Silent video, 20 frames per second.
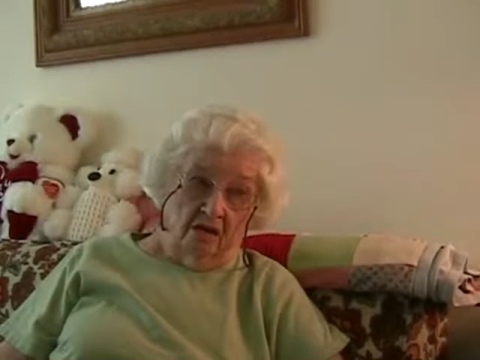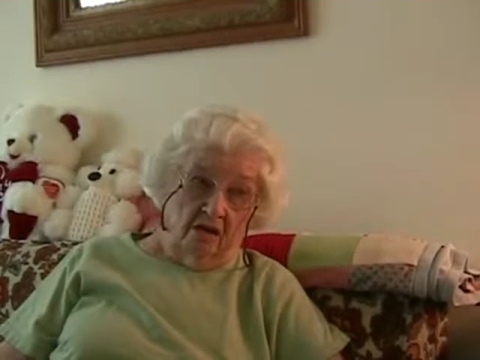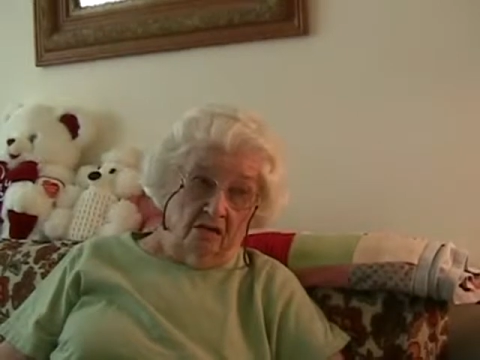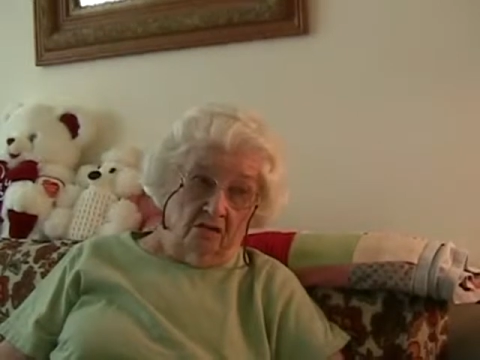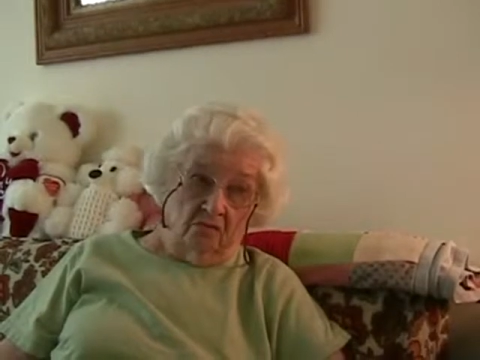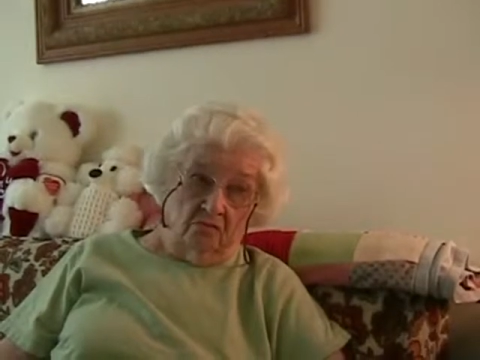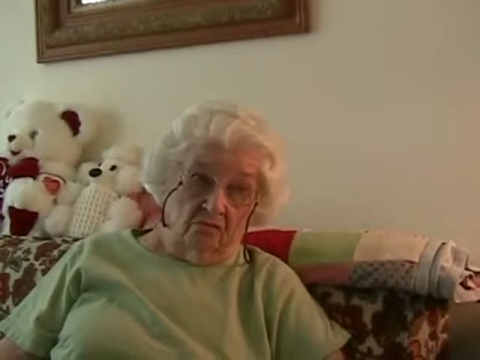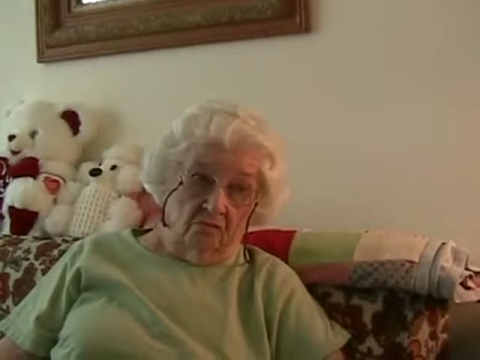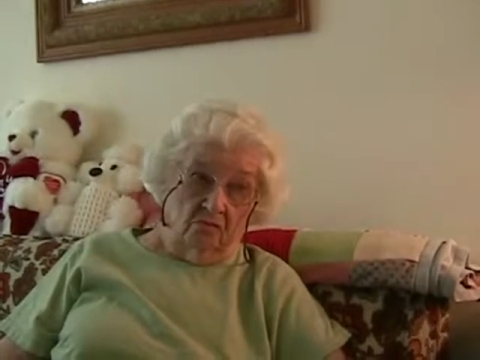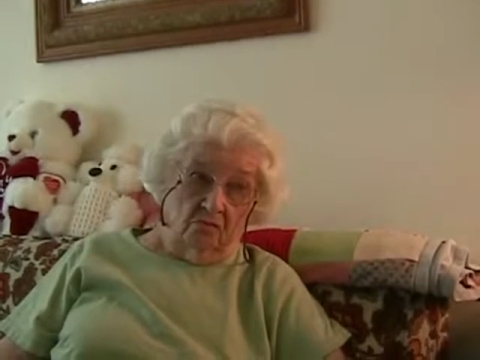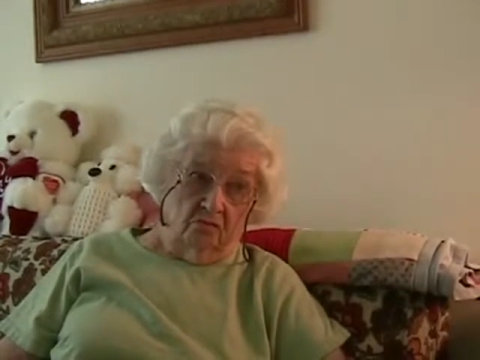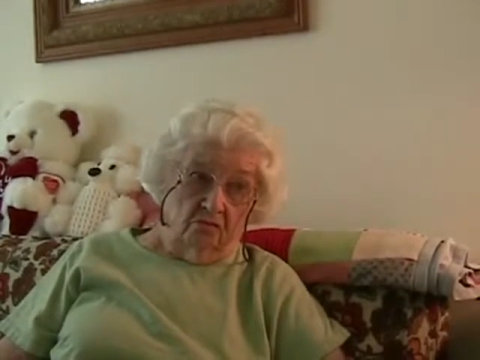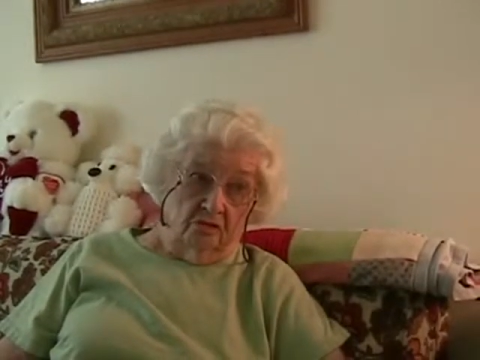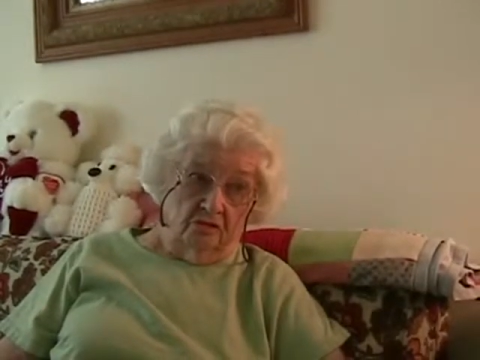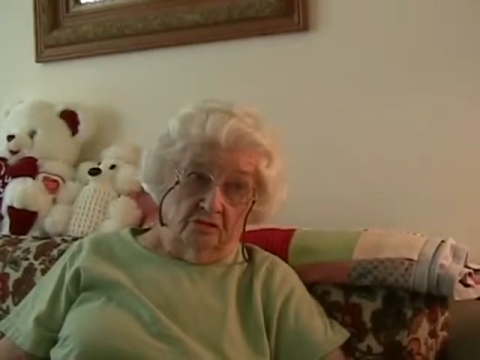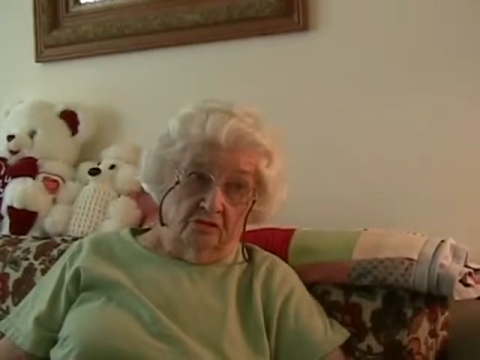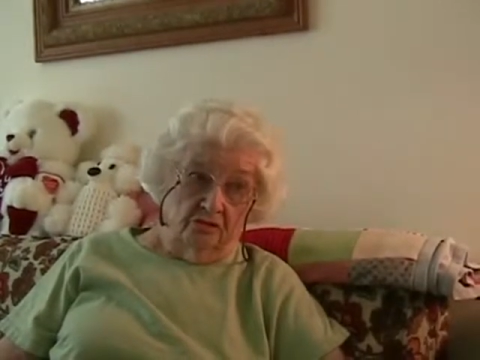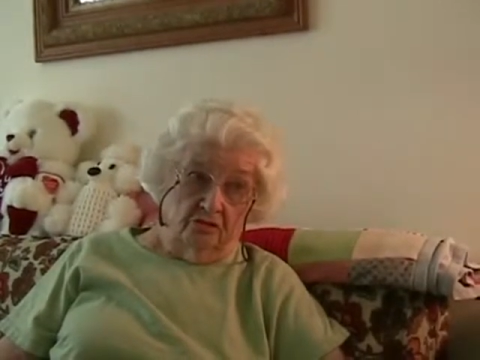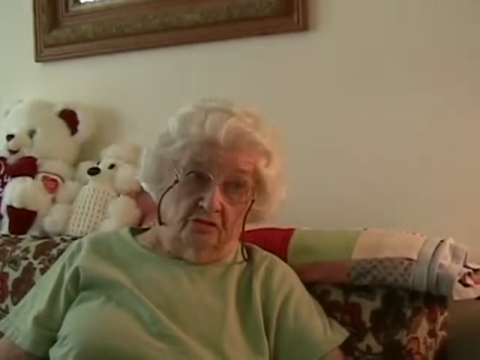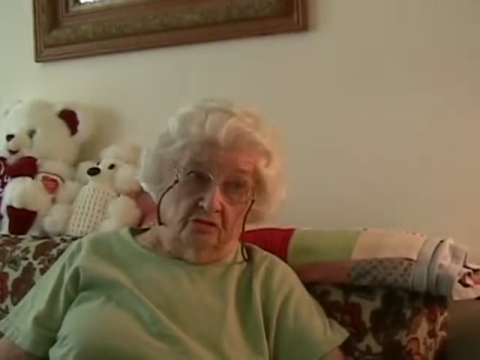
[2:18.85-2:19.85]
I don't know
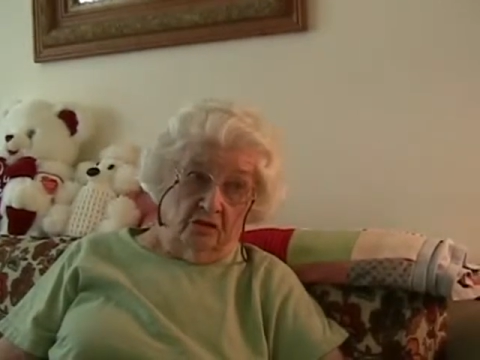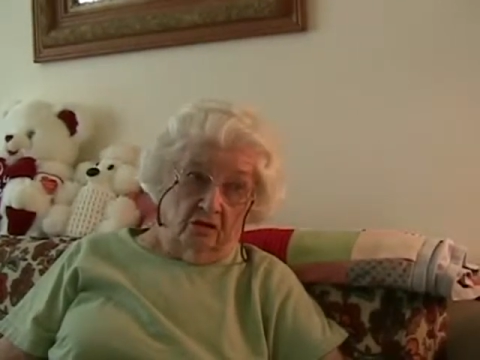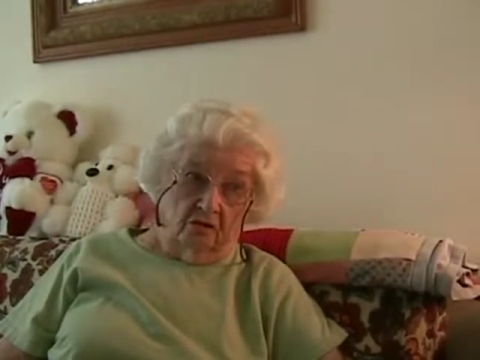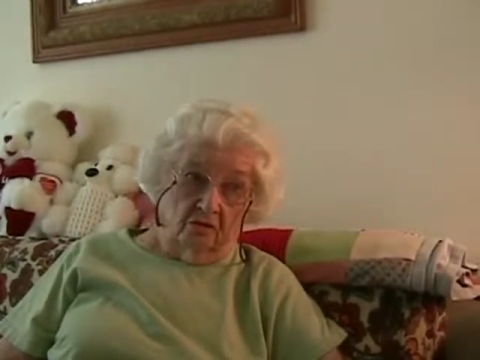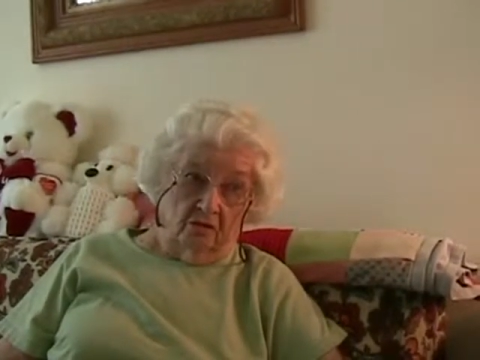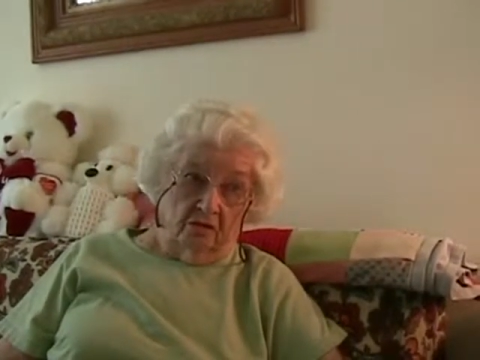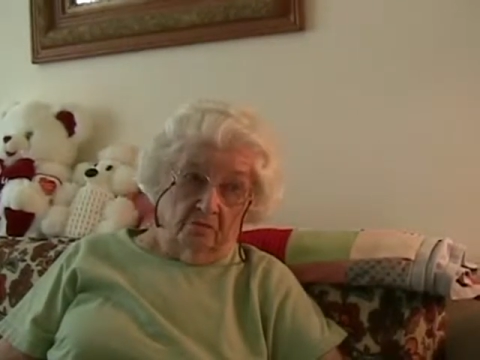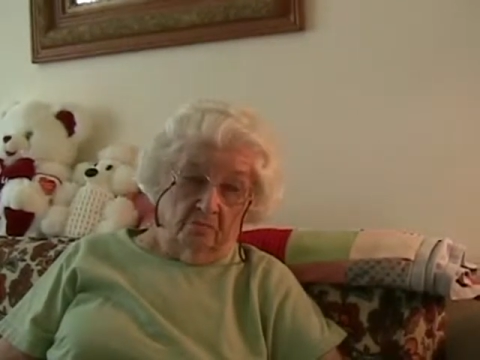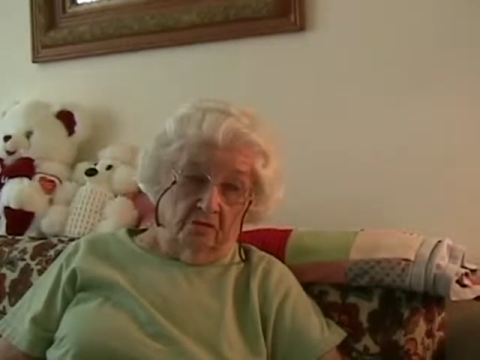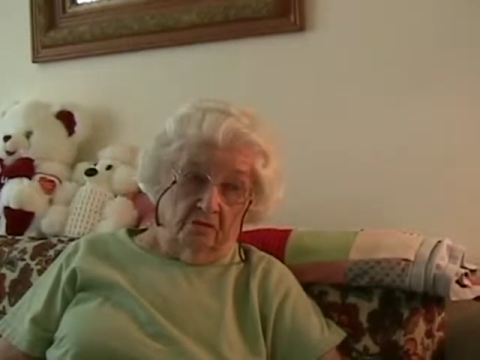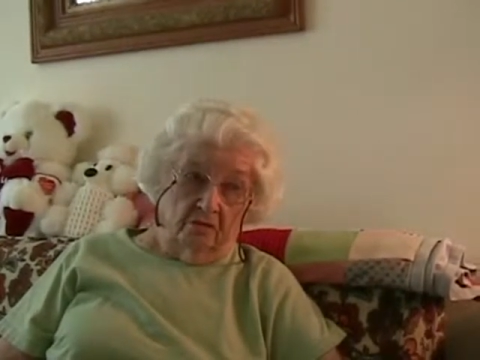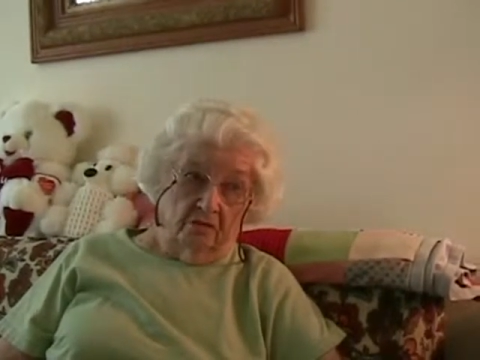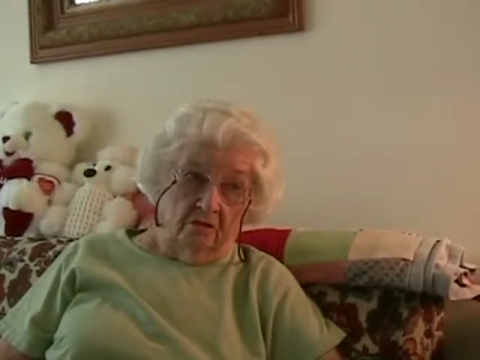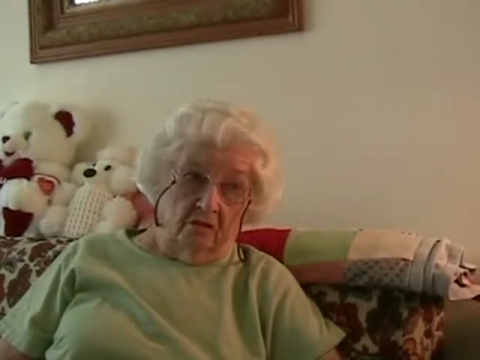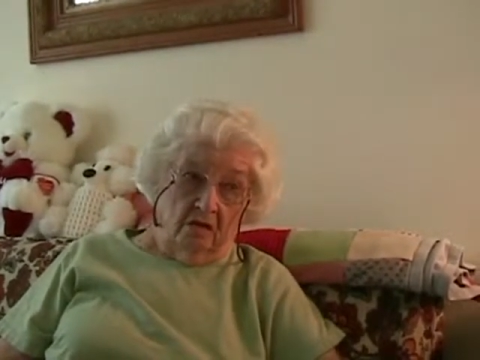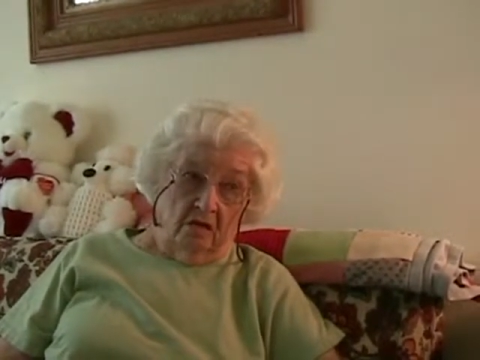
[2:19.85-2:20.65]
what you'd call it, but